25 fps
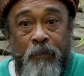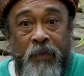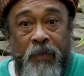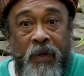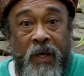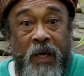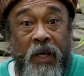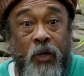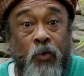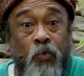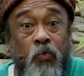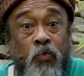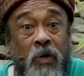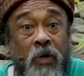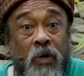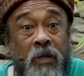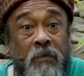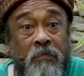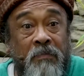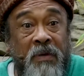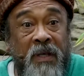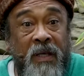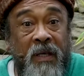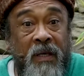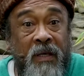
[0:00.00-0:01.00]
it
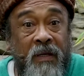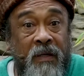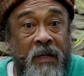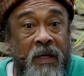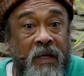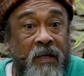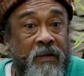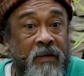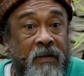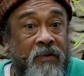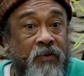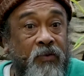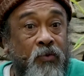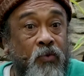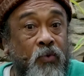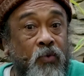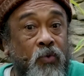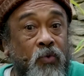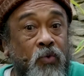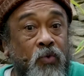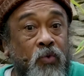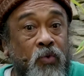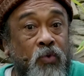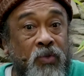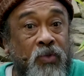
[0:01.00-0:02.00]
would be that
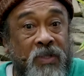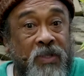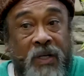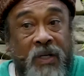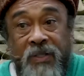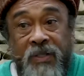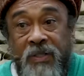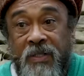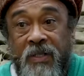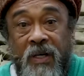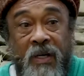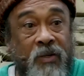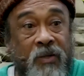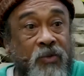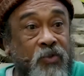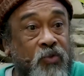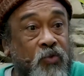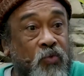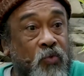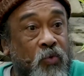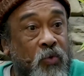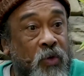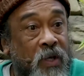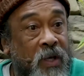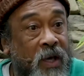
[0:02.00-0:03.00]
through satsang,
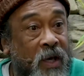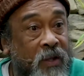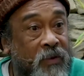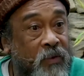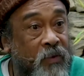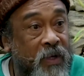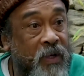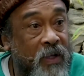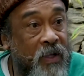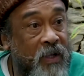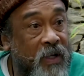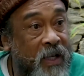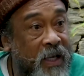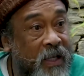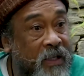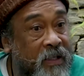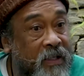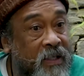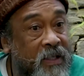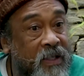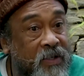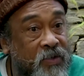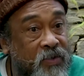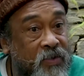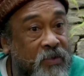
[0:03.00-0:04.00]
through gathering like
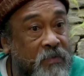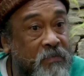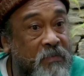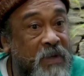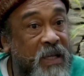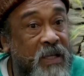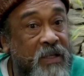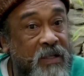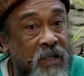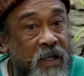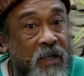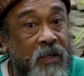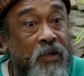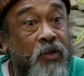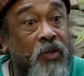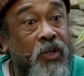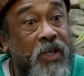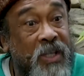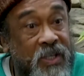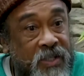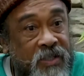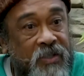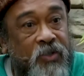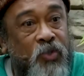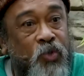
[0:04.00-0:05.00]
this meeting,
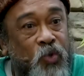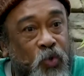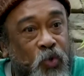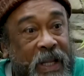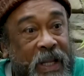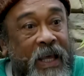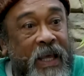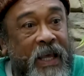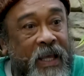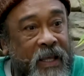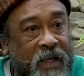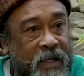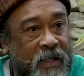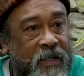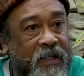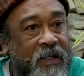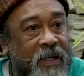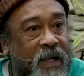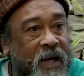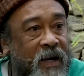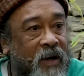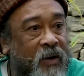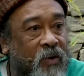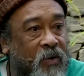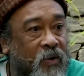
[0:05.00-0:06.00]
this today
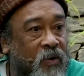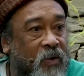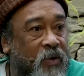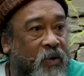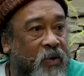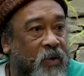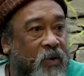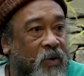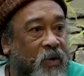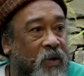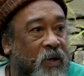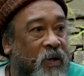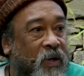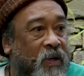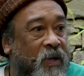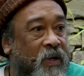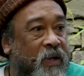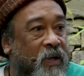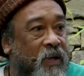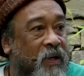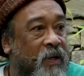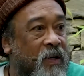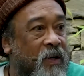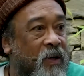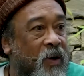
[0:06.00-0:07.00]
now,
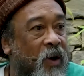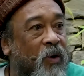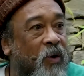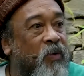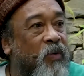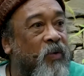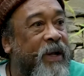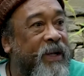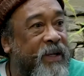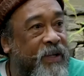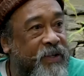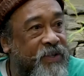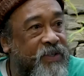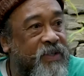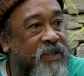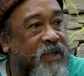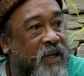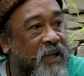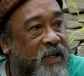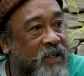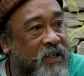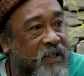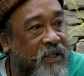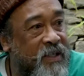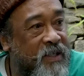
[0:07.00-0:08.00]
already
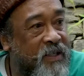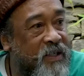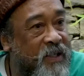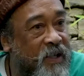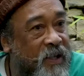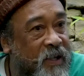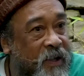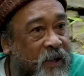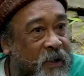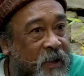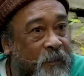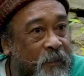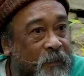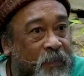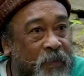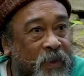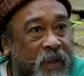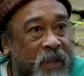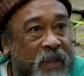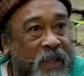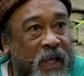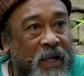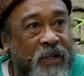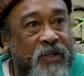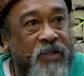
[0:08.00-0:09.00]
started,
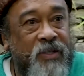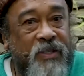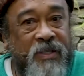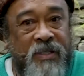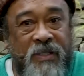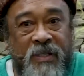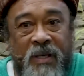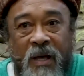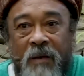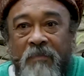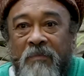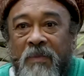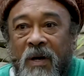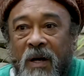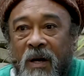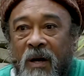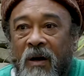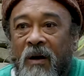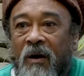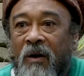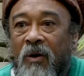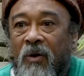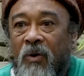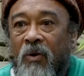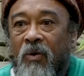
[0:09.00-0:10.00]
that
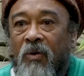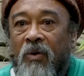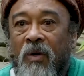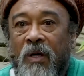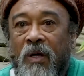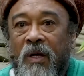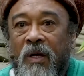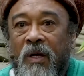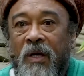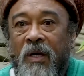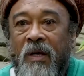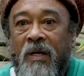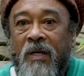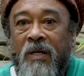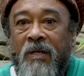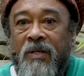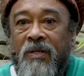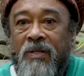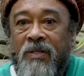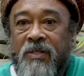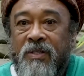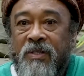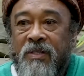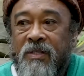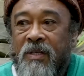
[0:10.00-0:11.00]
somehow
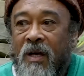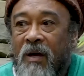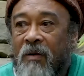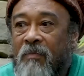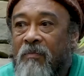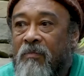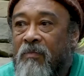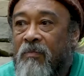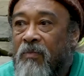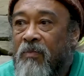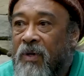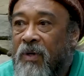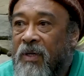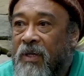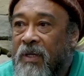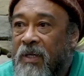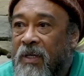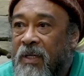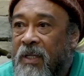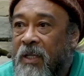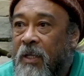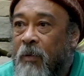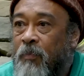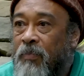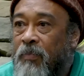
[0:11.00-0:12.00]
some
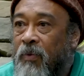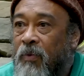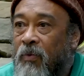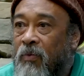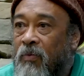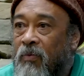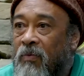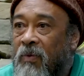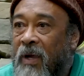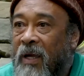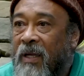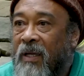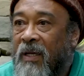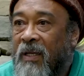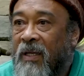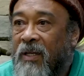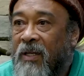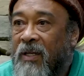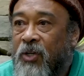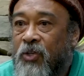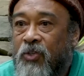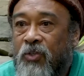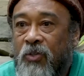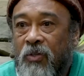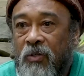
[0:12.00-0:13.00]
deep
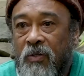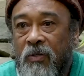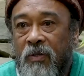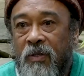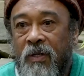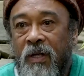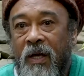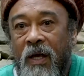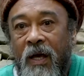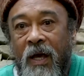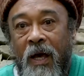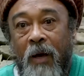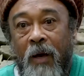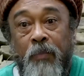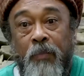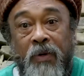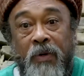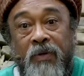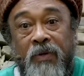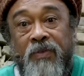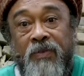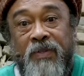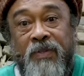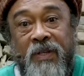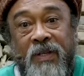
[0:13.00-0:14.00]
recognition
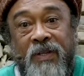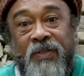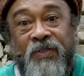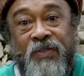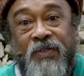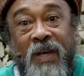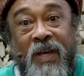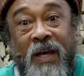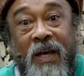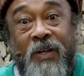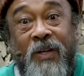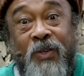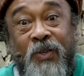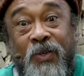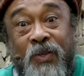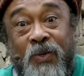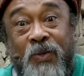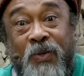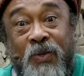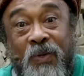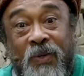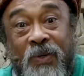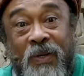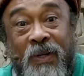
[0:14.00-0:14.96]
happens inside you